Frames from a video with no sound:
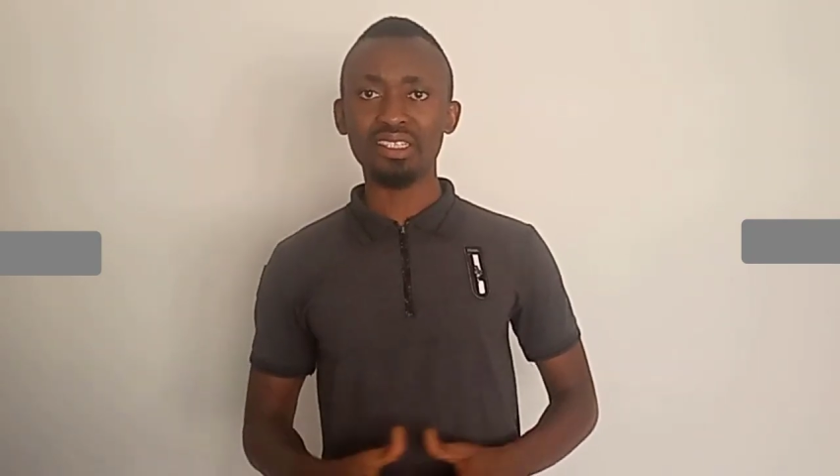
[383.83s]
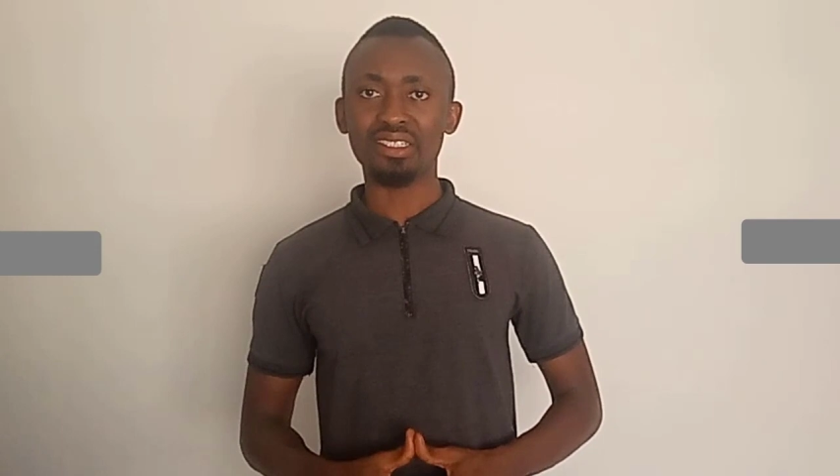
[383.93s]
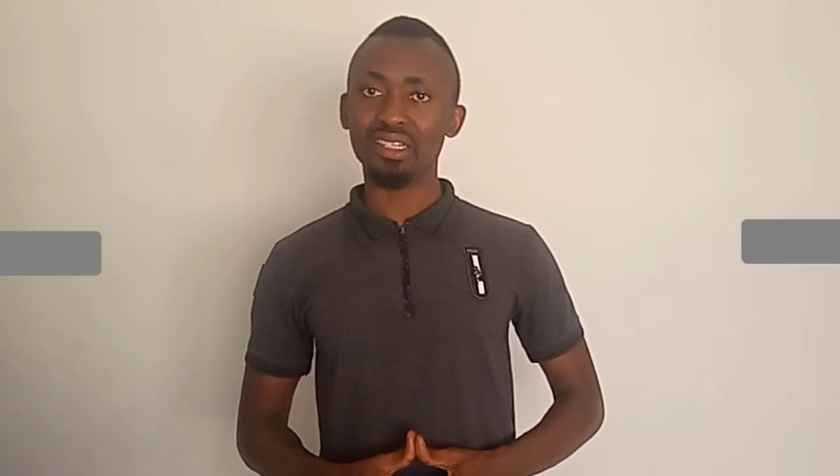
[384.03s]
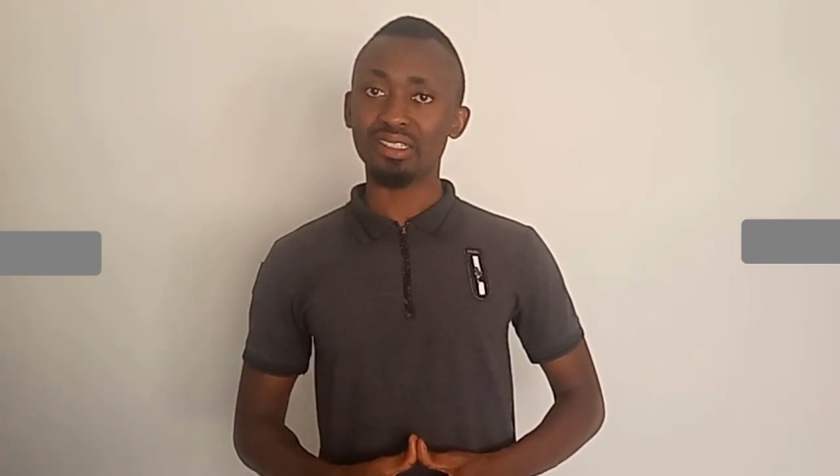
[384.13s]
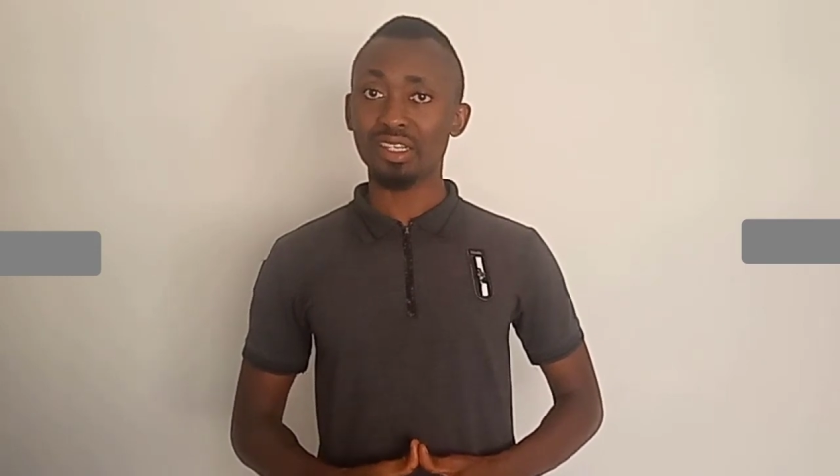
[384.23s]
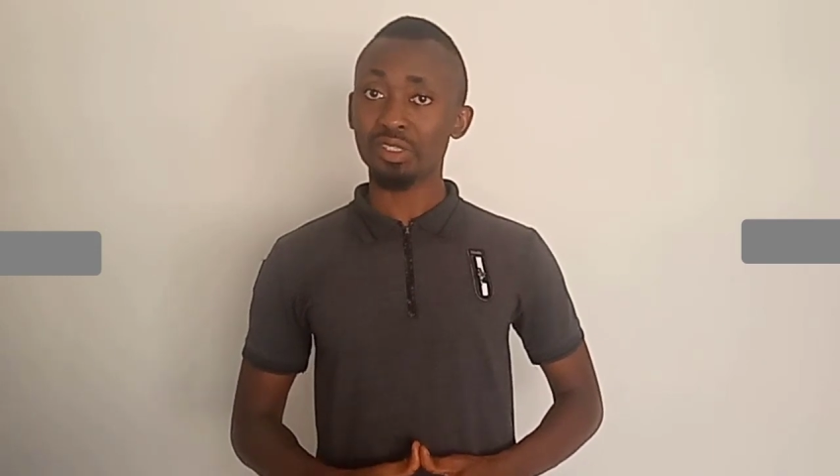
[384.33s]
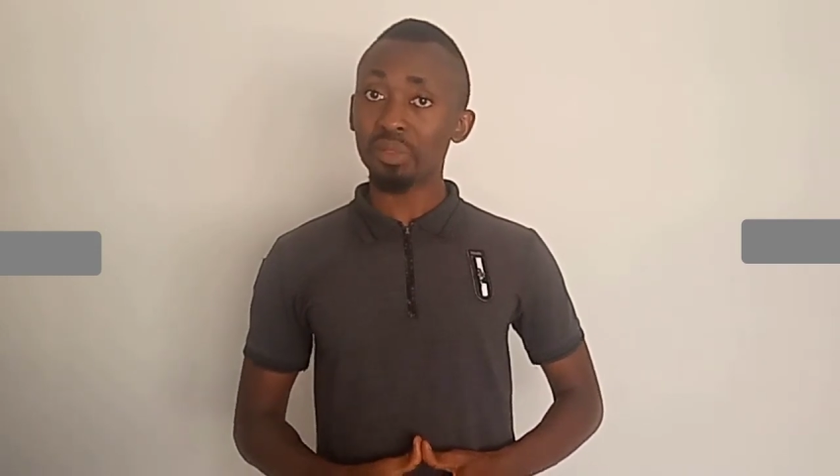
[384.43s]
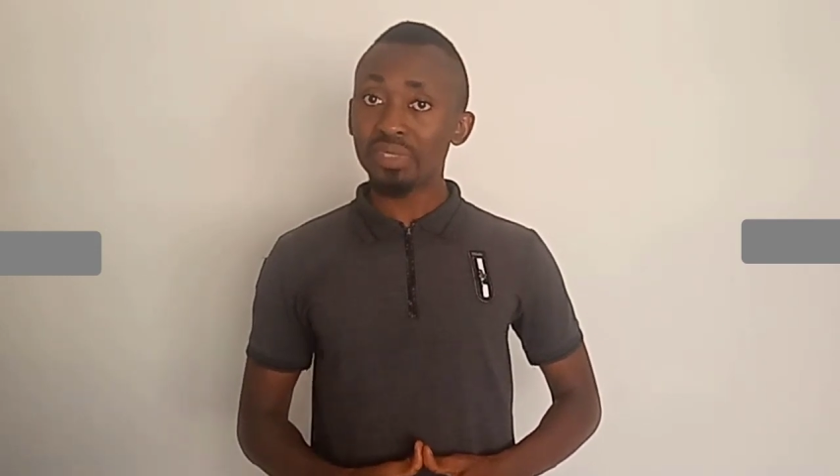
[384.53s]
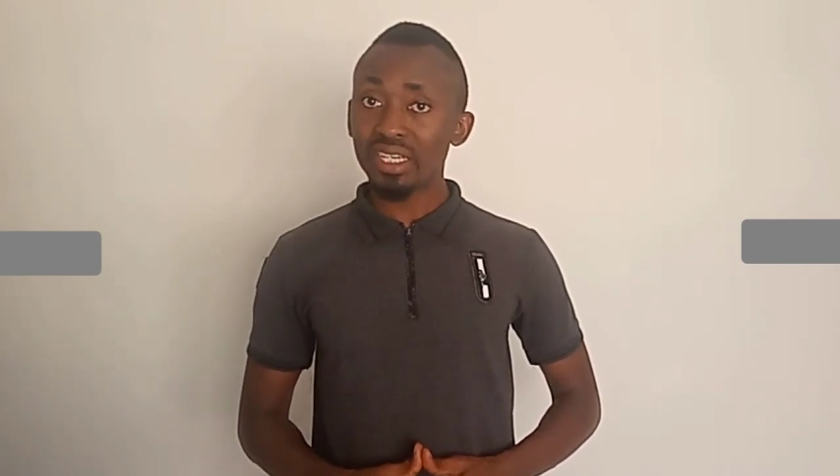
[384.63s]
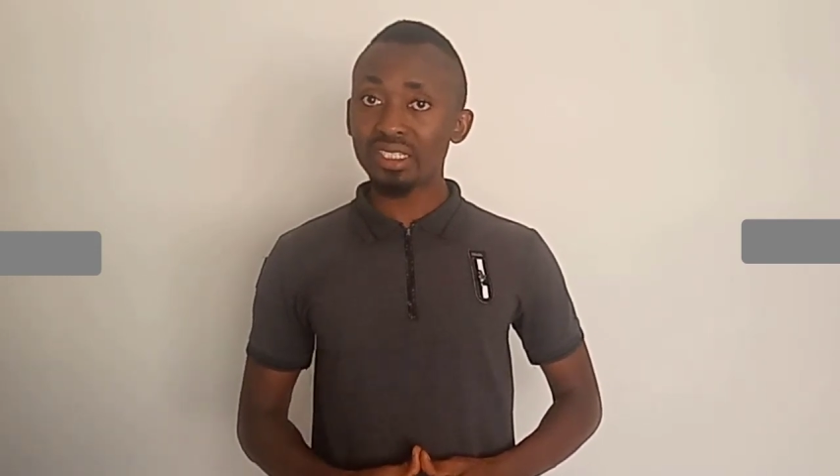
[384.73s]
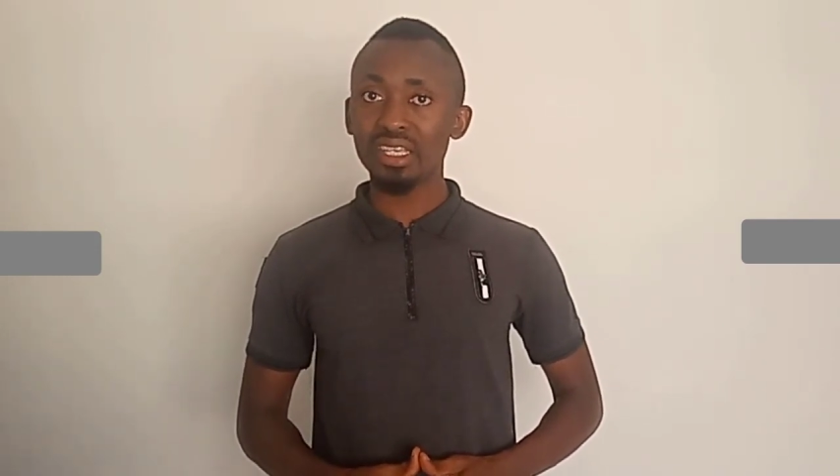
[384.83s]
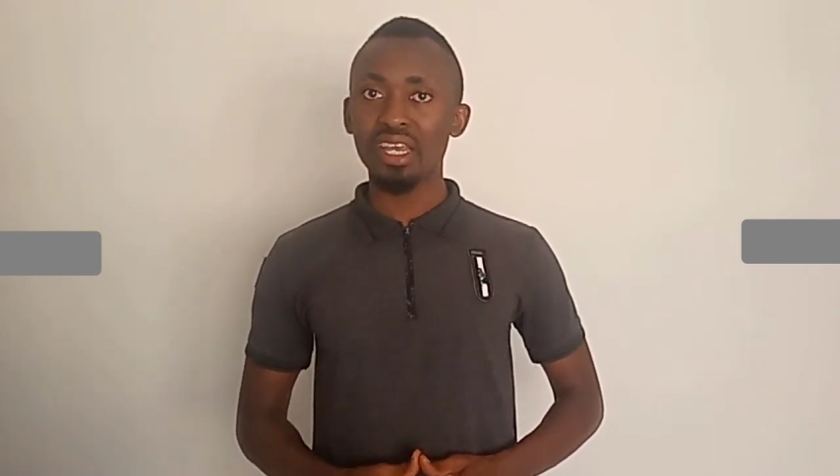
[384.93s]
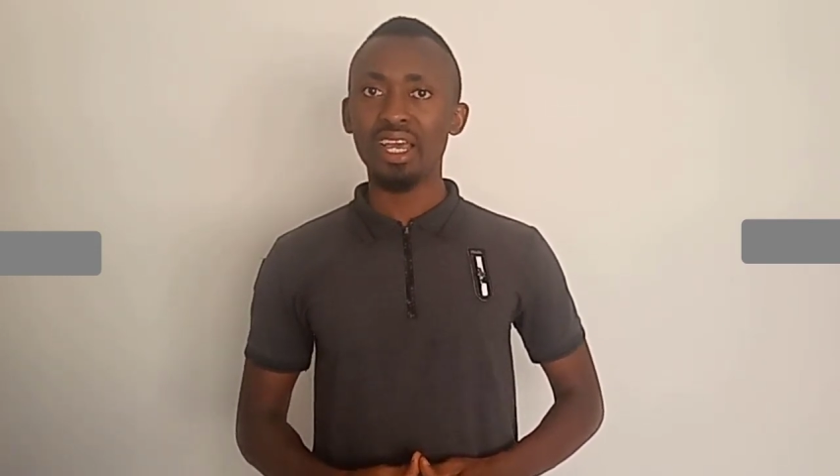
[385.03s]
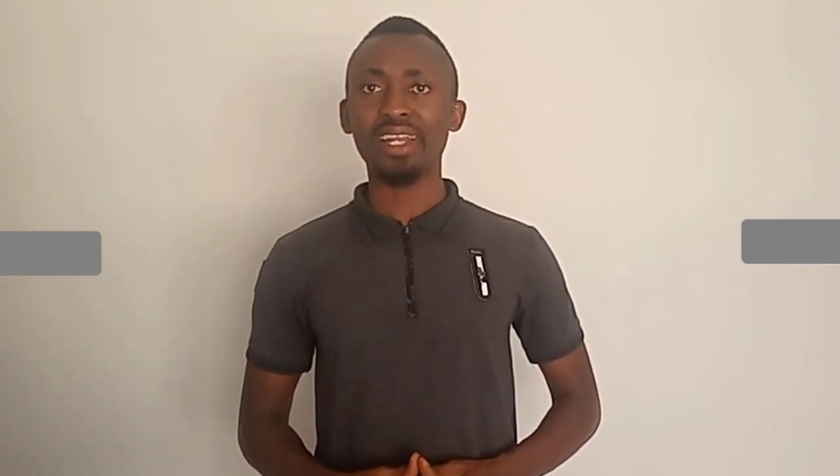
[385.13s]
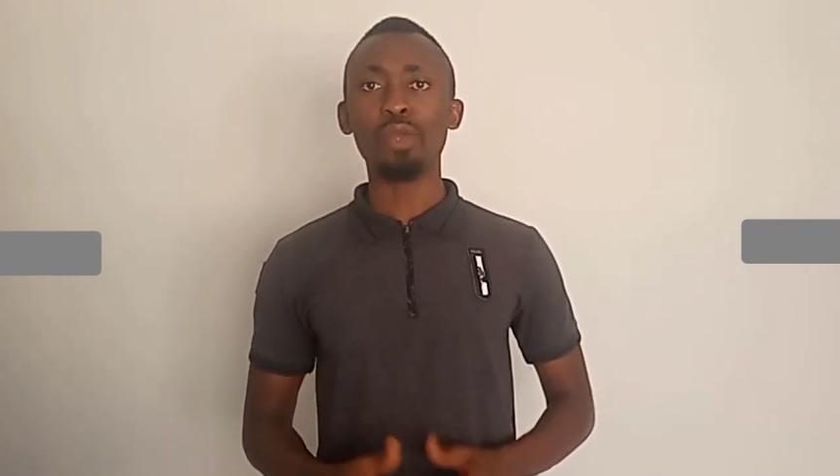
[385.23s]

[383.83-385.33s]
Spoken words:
this latest update,